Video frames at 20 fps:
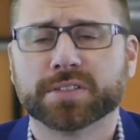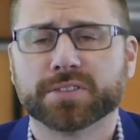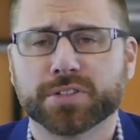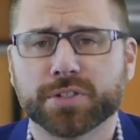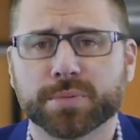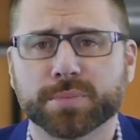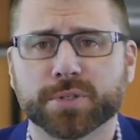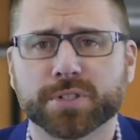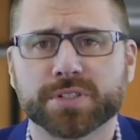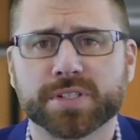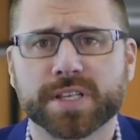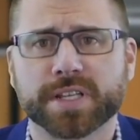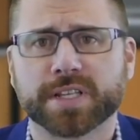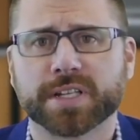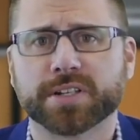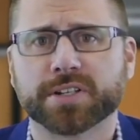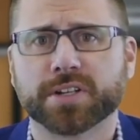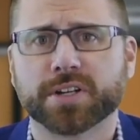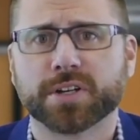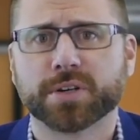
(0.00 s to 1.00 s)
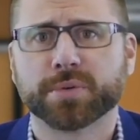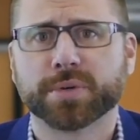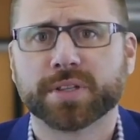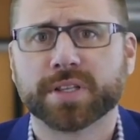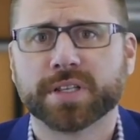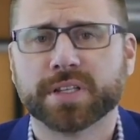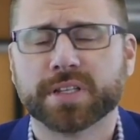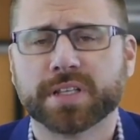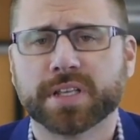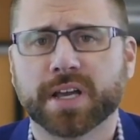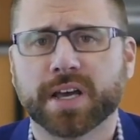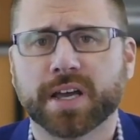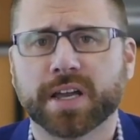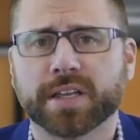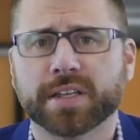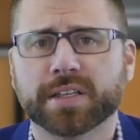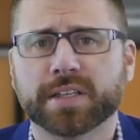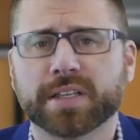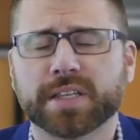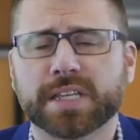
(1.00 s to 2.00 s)
tumors that can occur within the
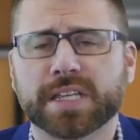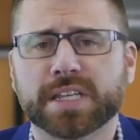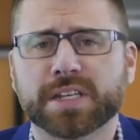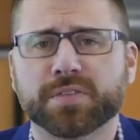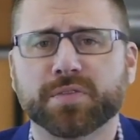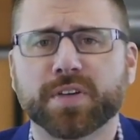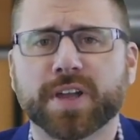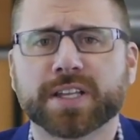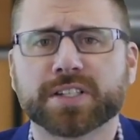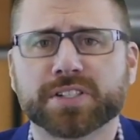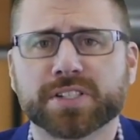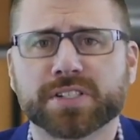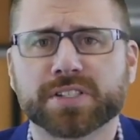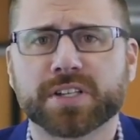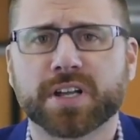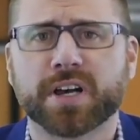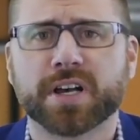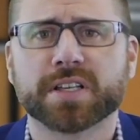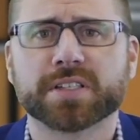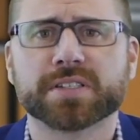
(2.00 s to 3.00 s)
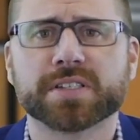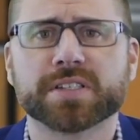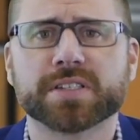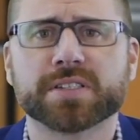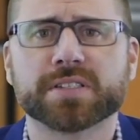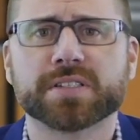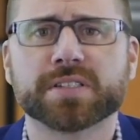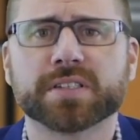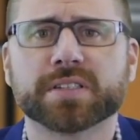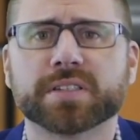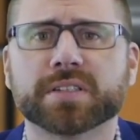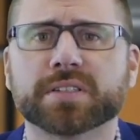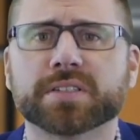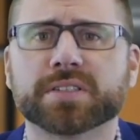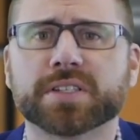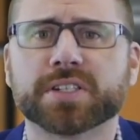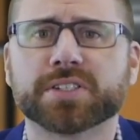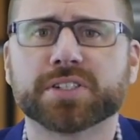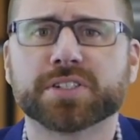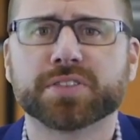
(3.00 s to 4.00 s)
eye. Infectious causes
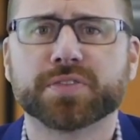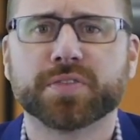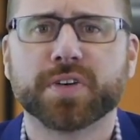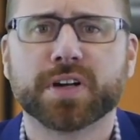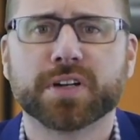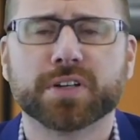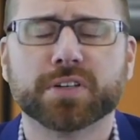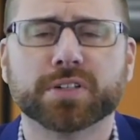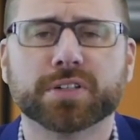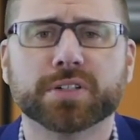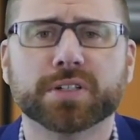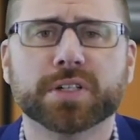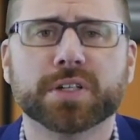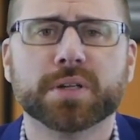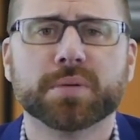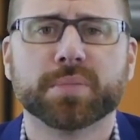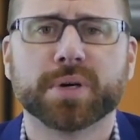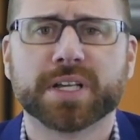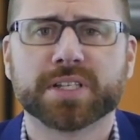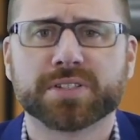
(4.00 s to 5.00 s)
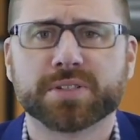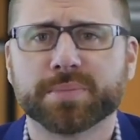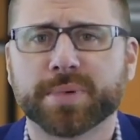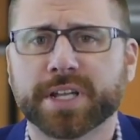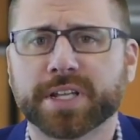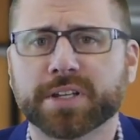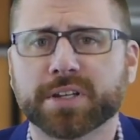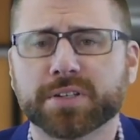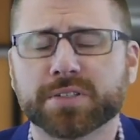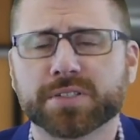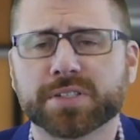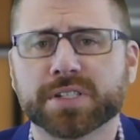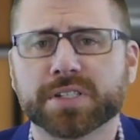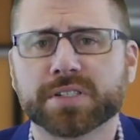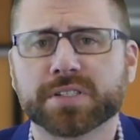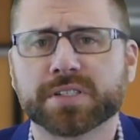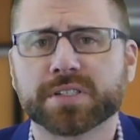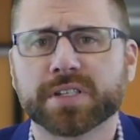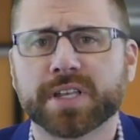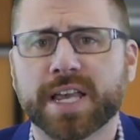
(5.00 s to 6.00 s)
such as fungal,
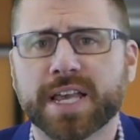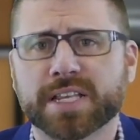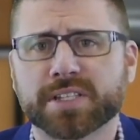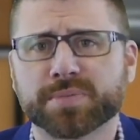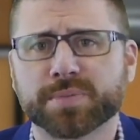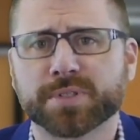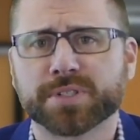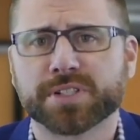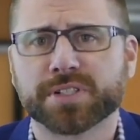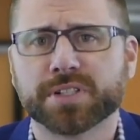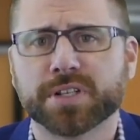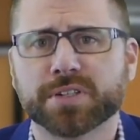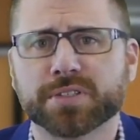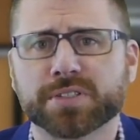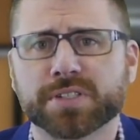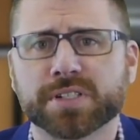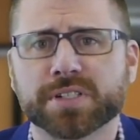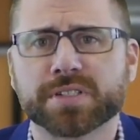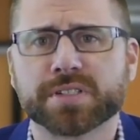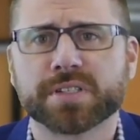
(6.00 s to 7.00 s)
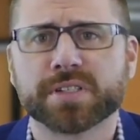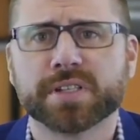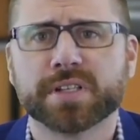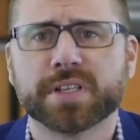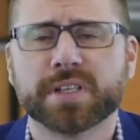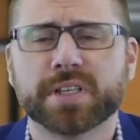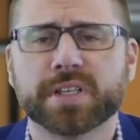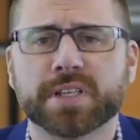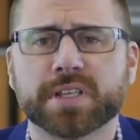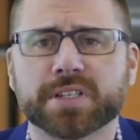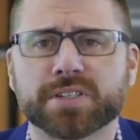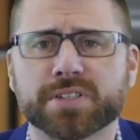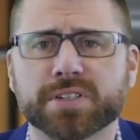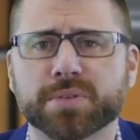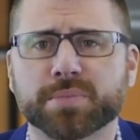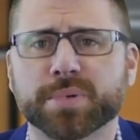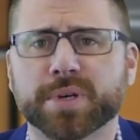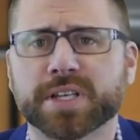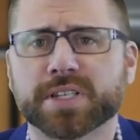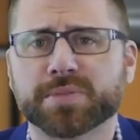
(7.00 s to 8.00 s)
blastomycosis, aspergillosis,
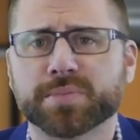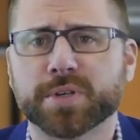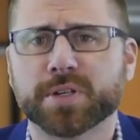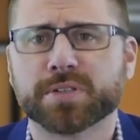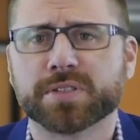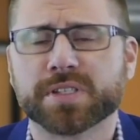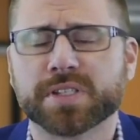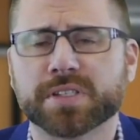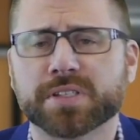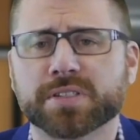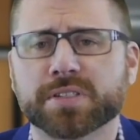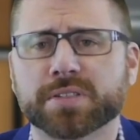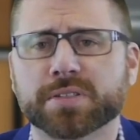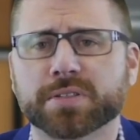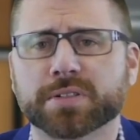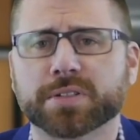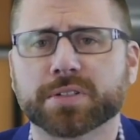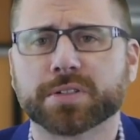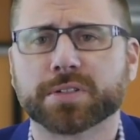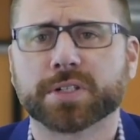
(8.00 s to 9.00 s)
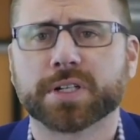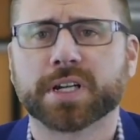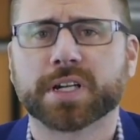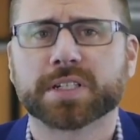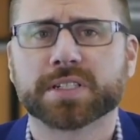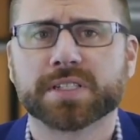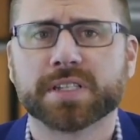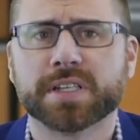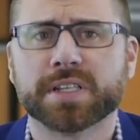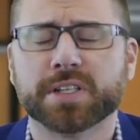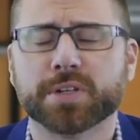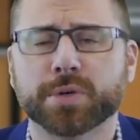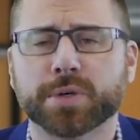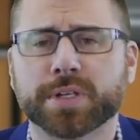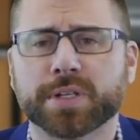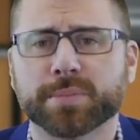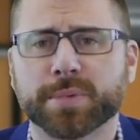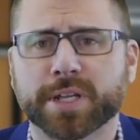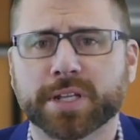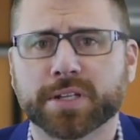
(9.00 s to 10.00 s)
histoplasmosis, or
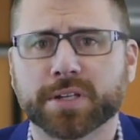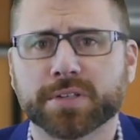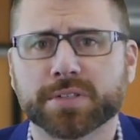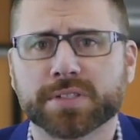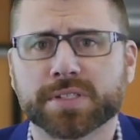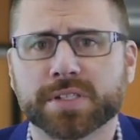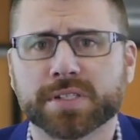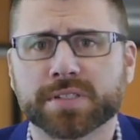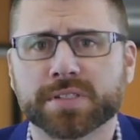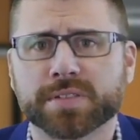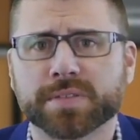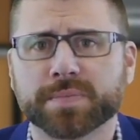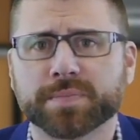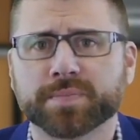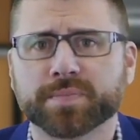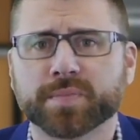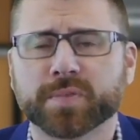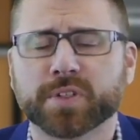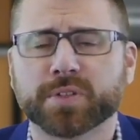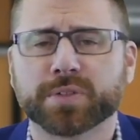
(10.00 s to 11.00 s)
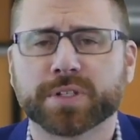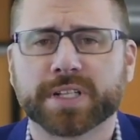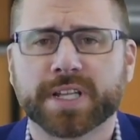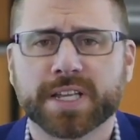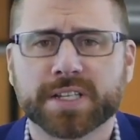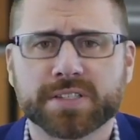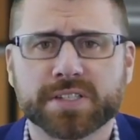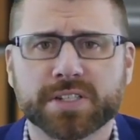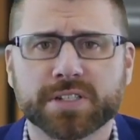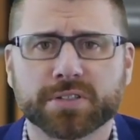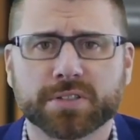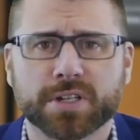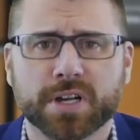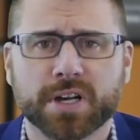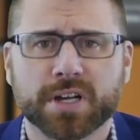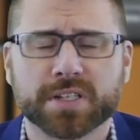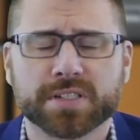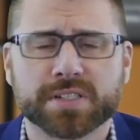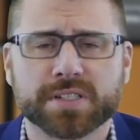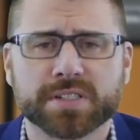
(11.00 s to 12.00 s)
coccidioidomycosis, rickettsial
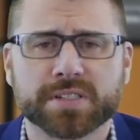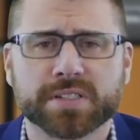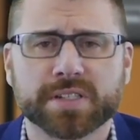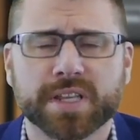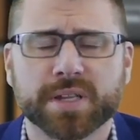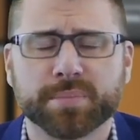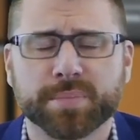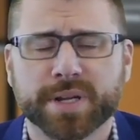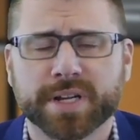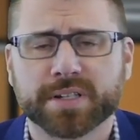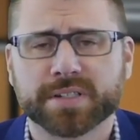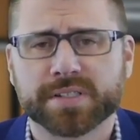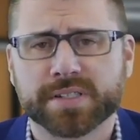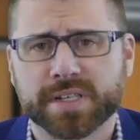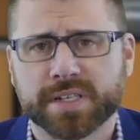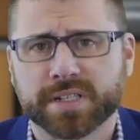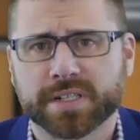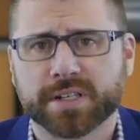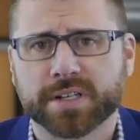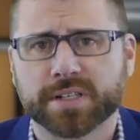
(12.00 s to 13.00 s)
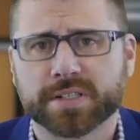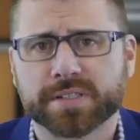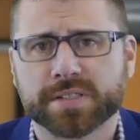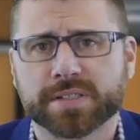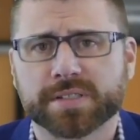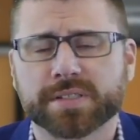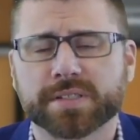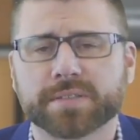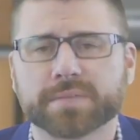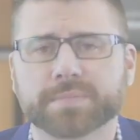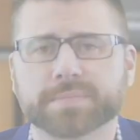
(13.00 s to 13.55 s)
causes, and parasitic causes.